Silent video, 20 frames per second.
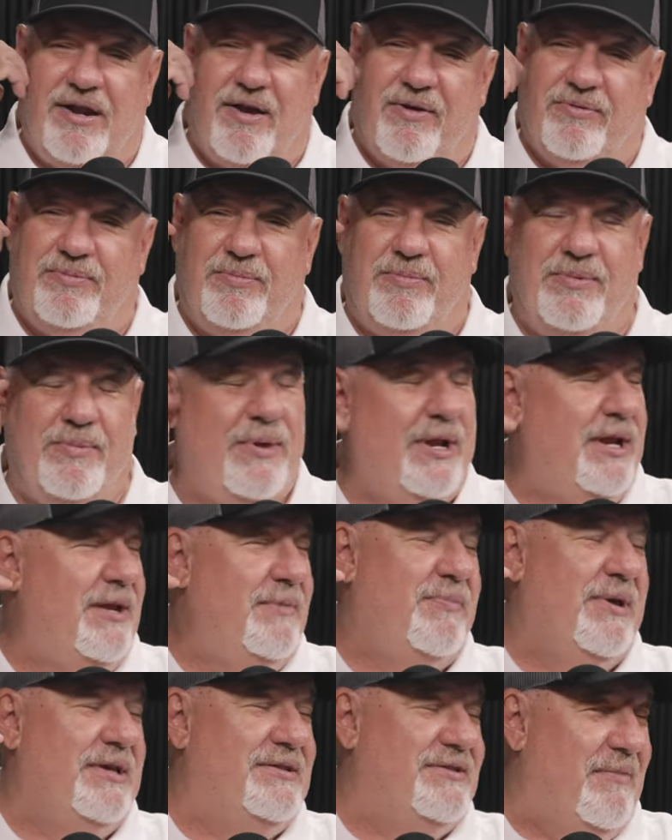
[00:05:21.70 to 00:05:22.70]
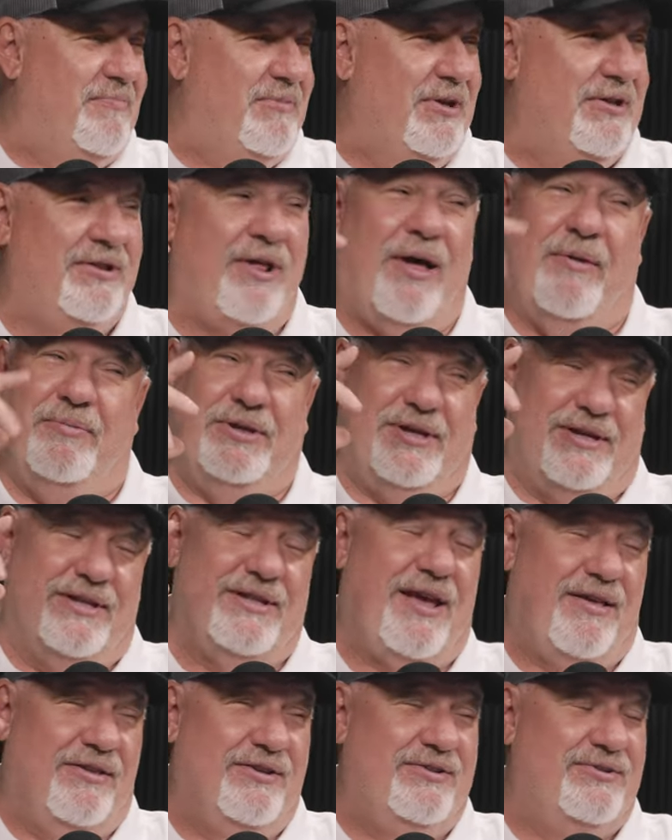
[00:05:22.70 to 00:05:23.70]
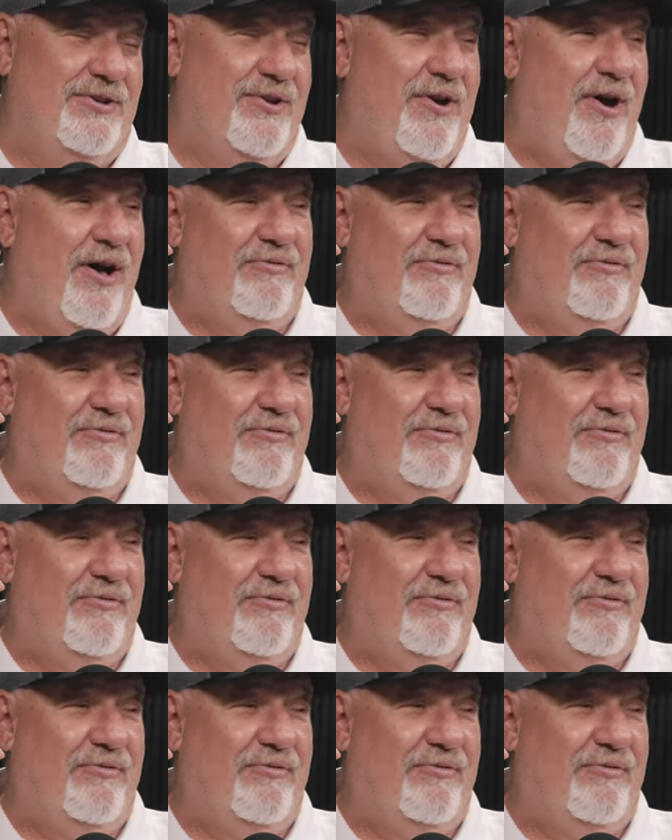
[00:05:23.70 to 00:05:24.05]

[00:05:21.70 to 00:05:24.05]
you know, the minute he picks up the club, you can tell he's a oh,